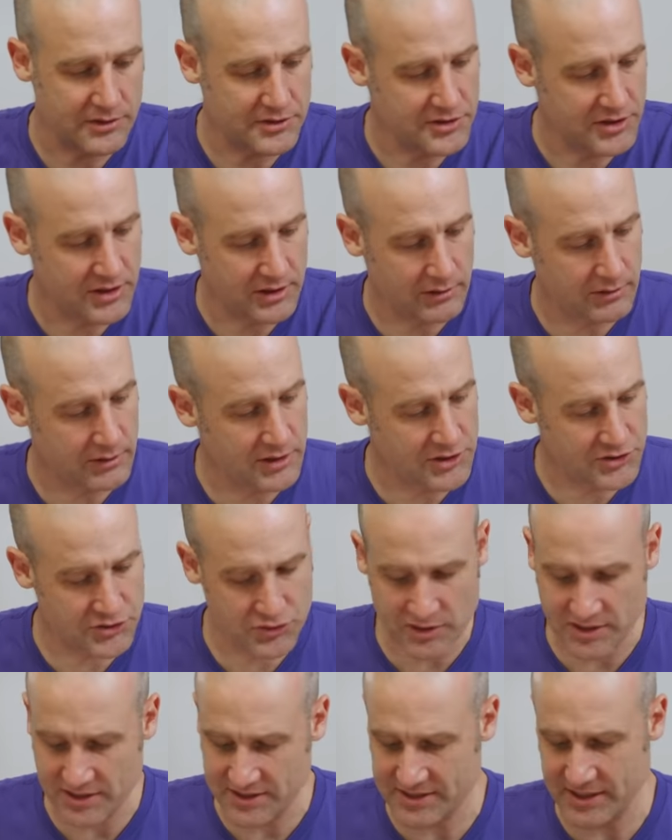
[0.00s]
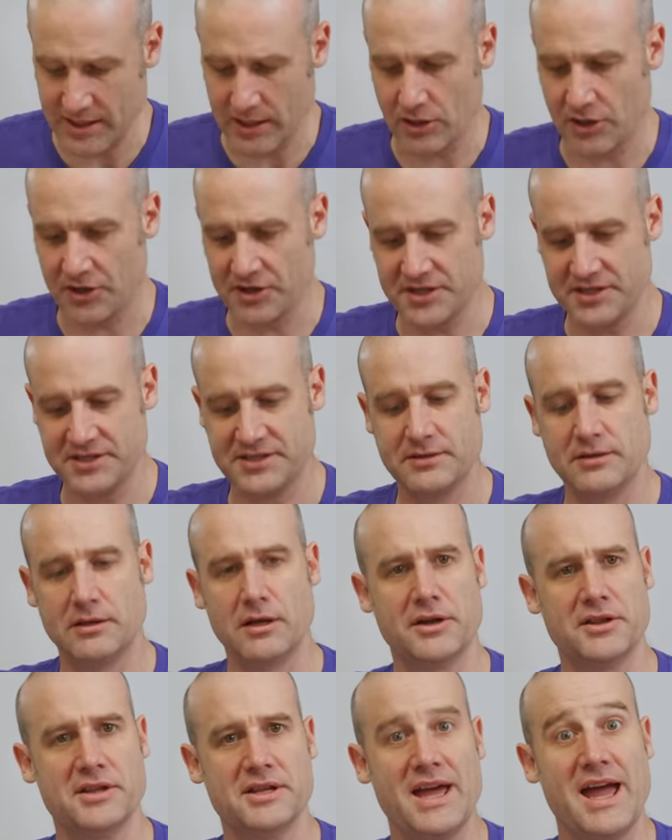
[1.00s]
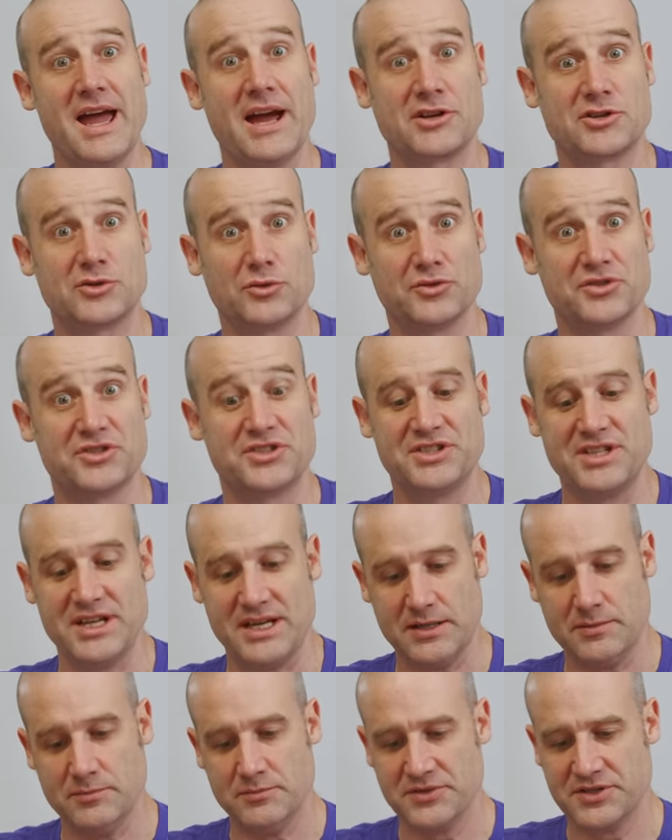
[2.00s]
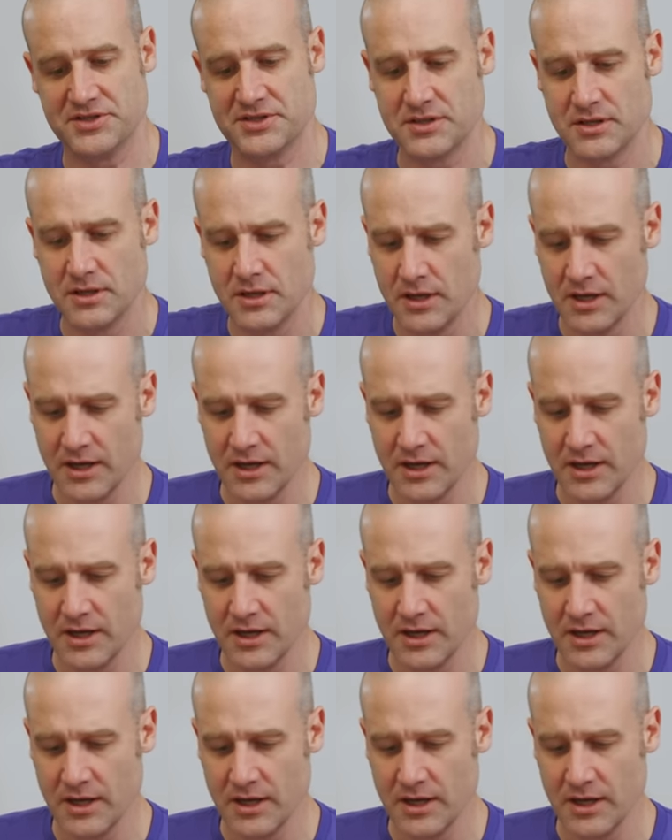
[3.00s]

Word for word: And you can literally see a lot of this, a lot of the actual seams.